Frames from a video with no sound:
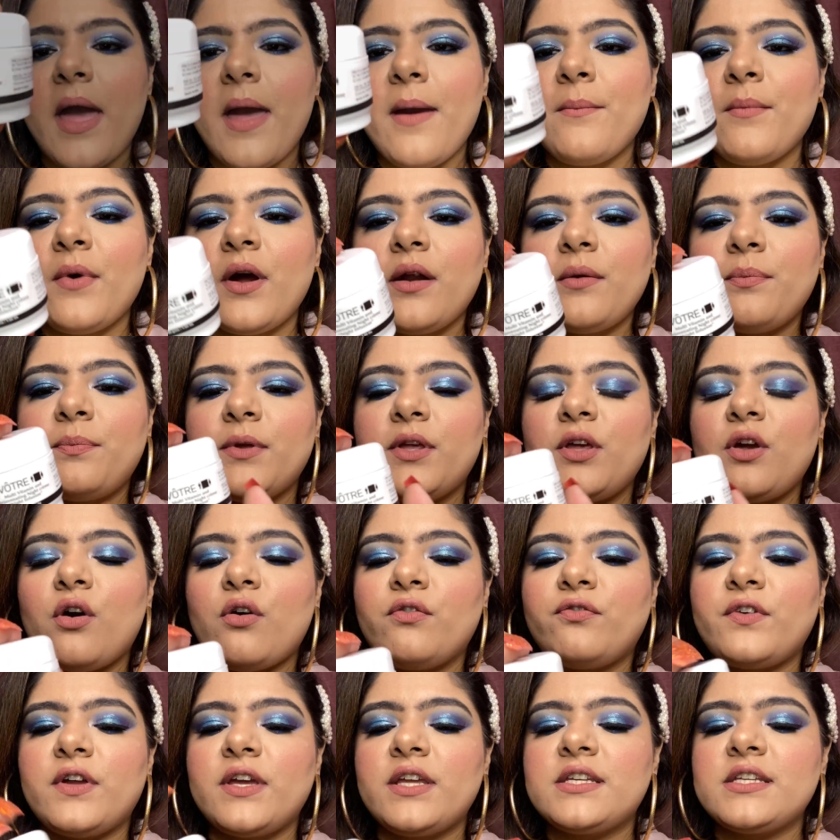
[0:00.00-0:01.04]
The MRP
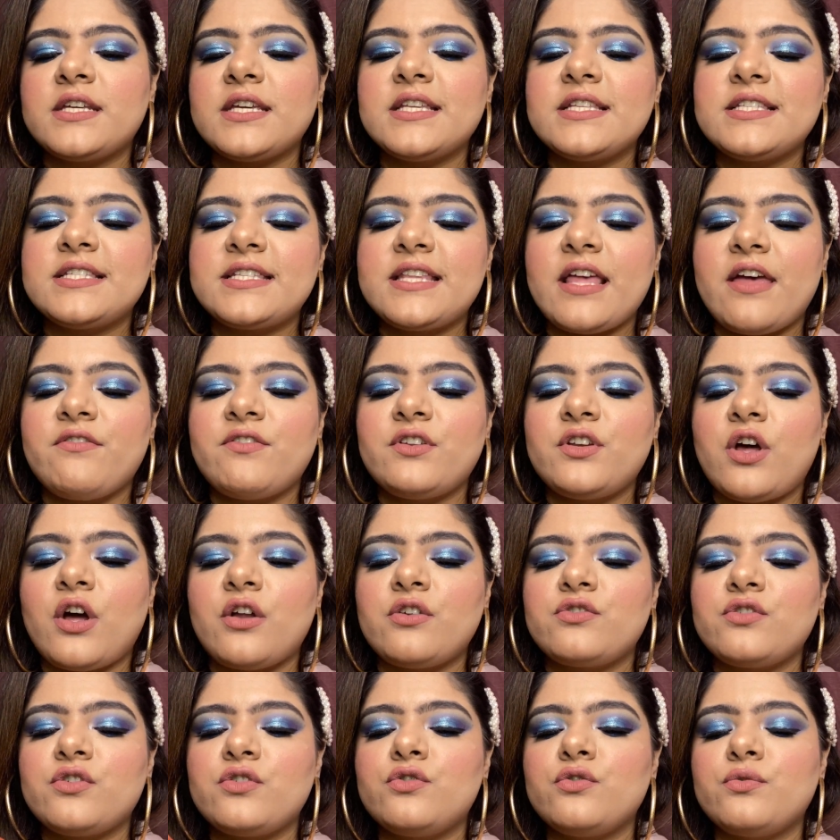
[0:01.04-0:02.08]
of it is
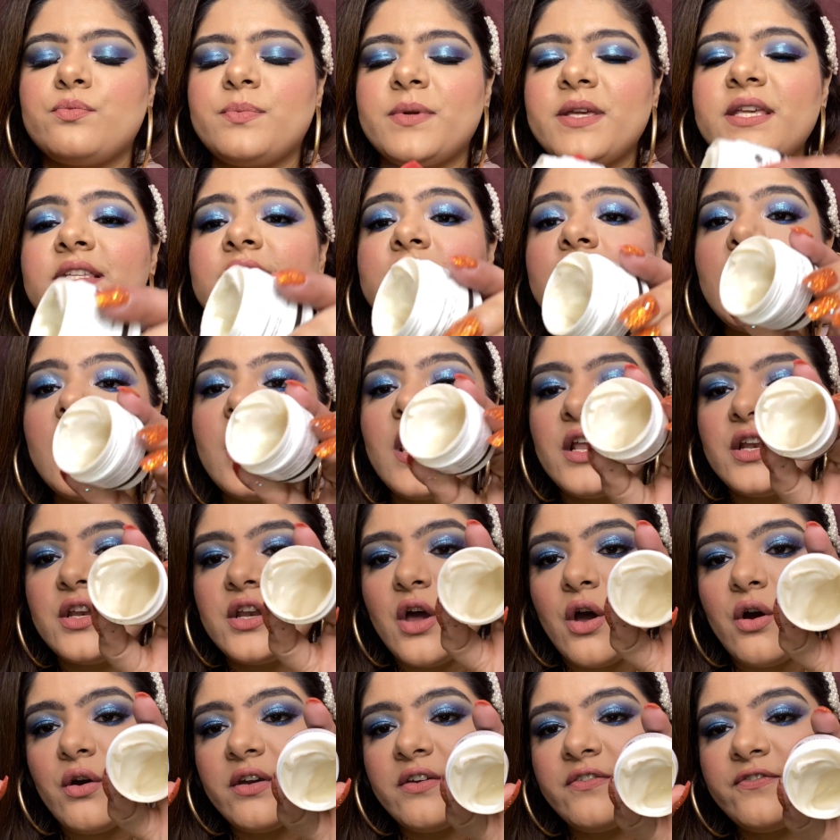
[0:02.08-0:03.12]
700 rupees.
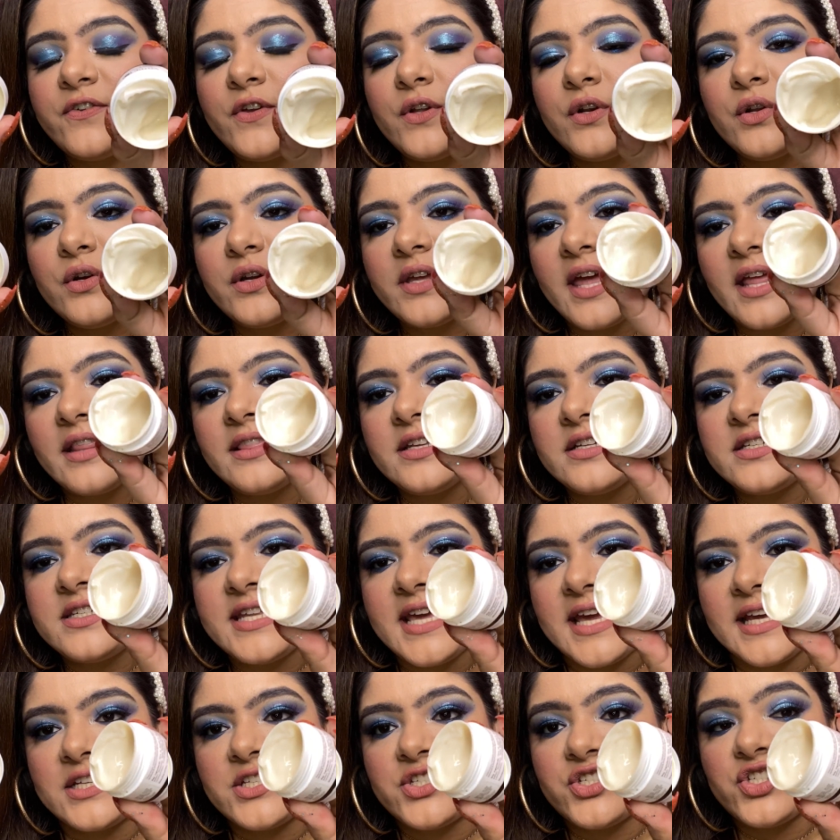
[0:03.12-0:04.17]
Now if you look at the
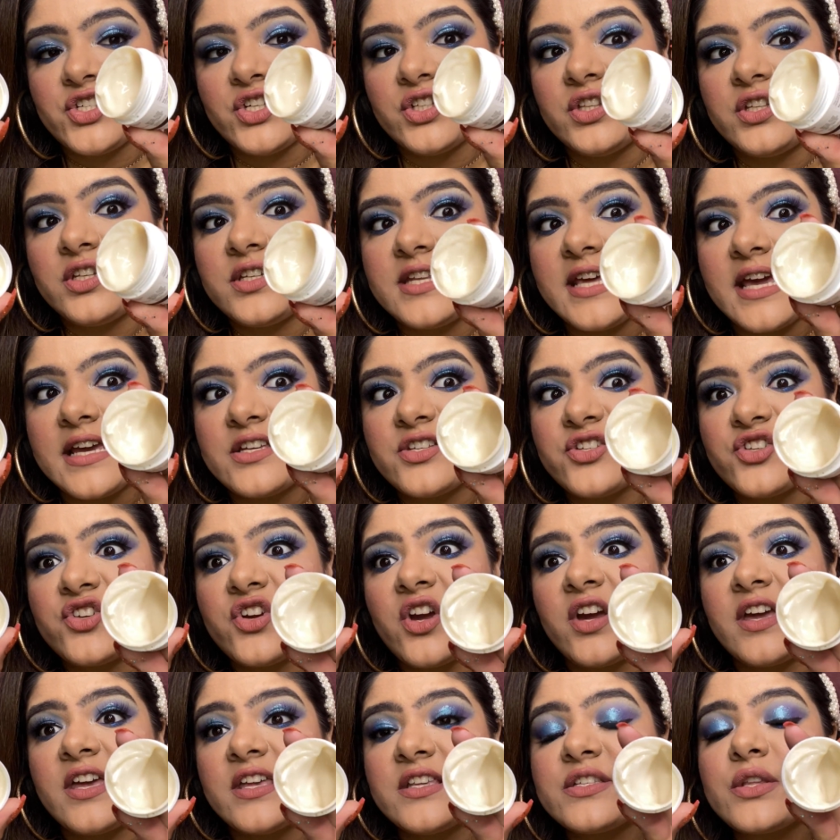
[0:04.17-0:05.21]

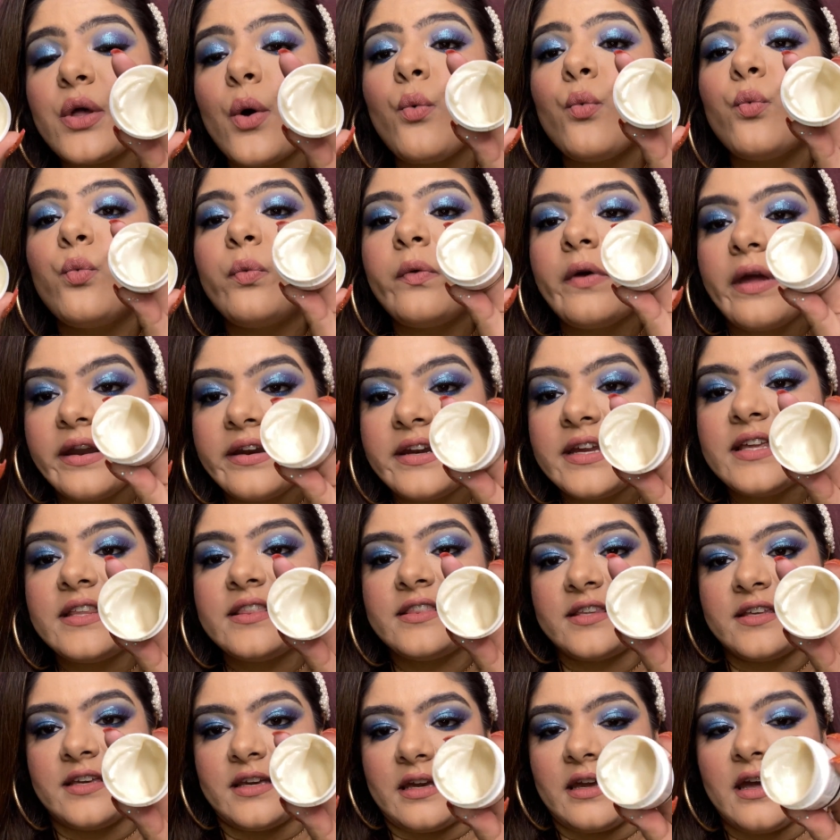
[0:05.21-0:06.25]
texture is very
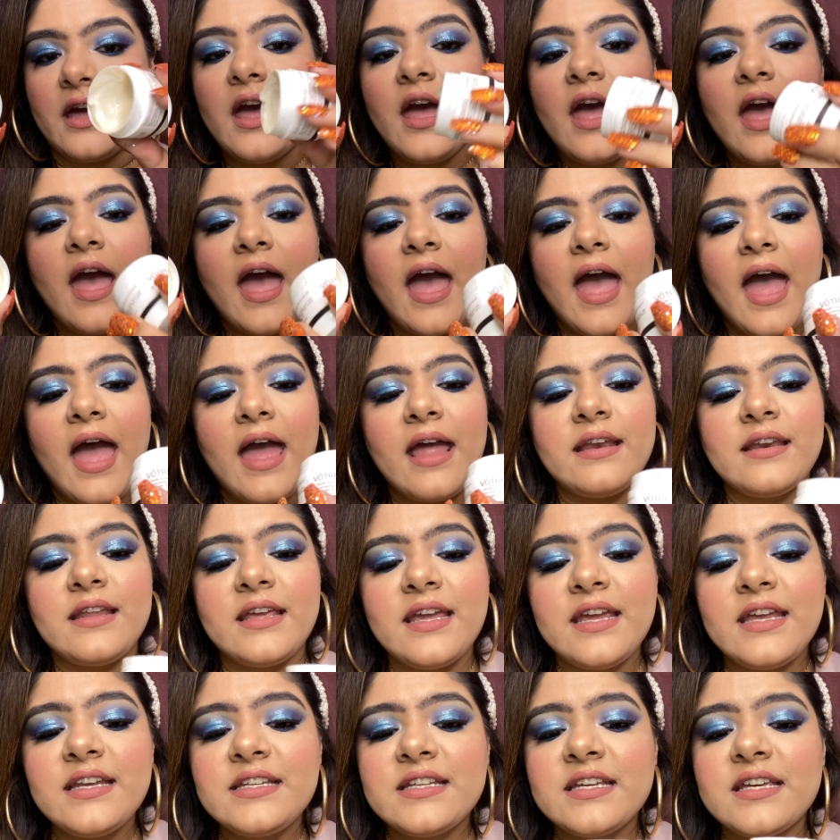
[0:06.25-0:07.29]
thick and
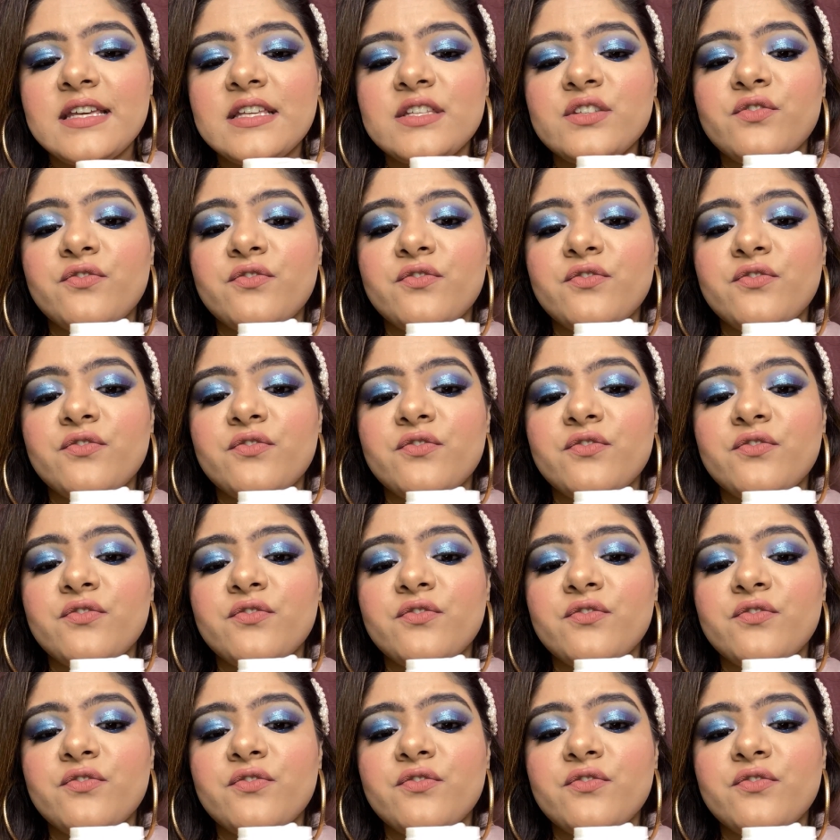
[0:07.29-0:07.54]
it is